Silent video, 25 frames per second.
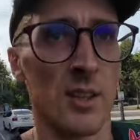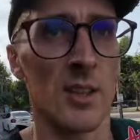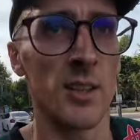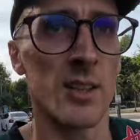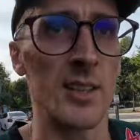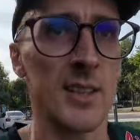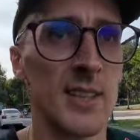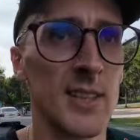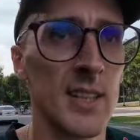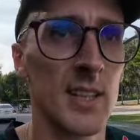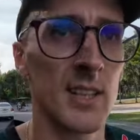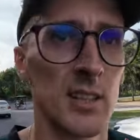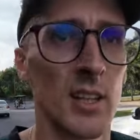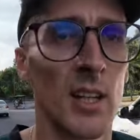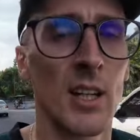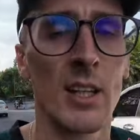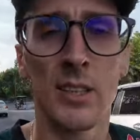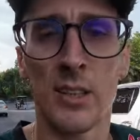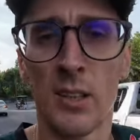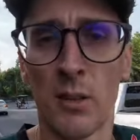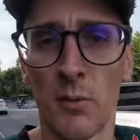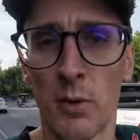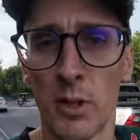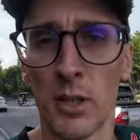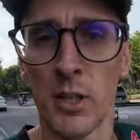said at
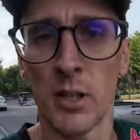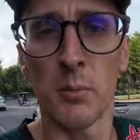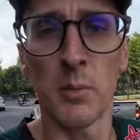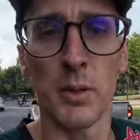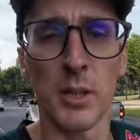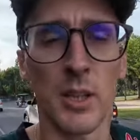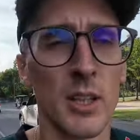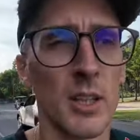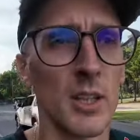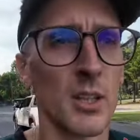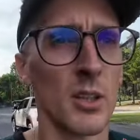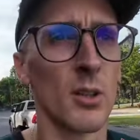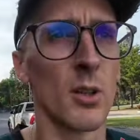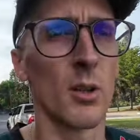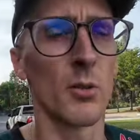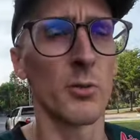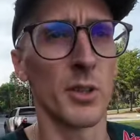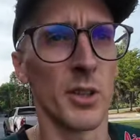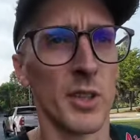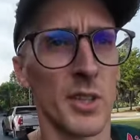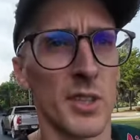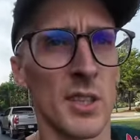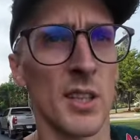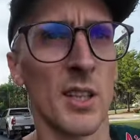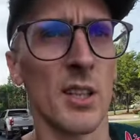the very beginning of
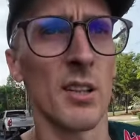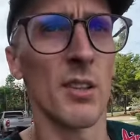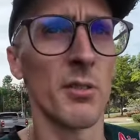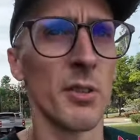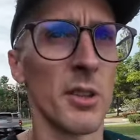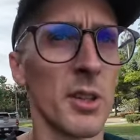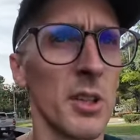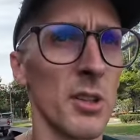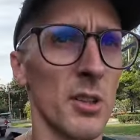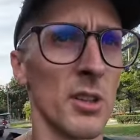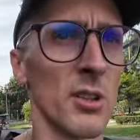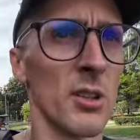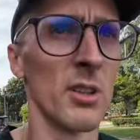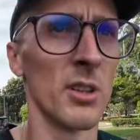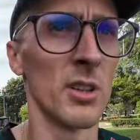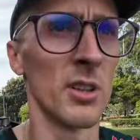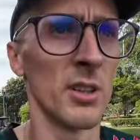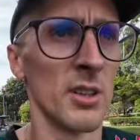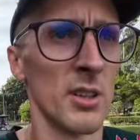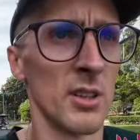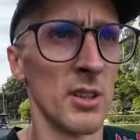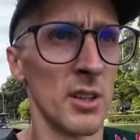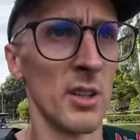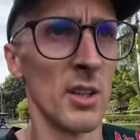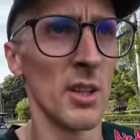this video.
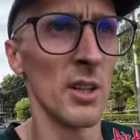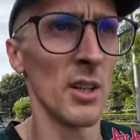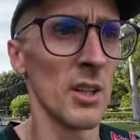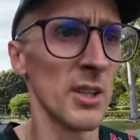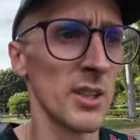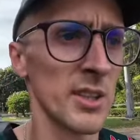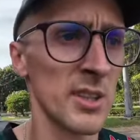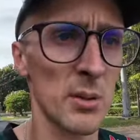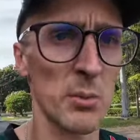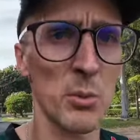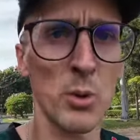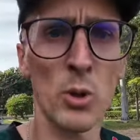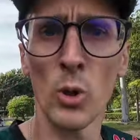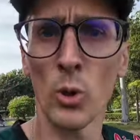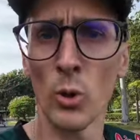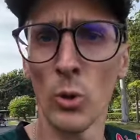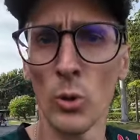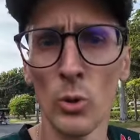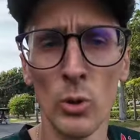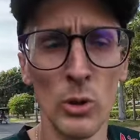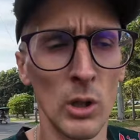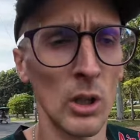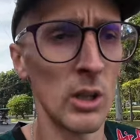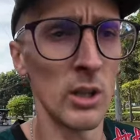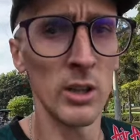Some cool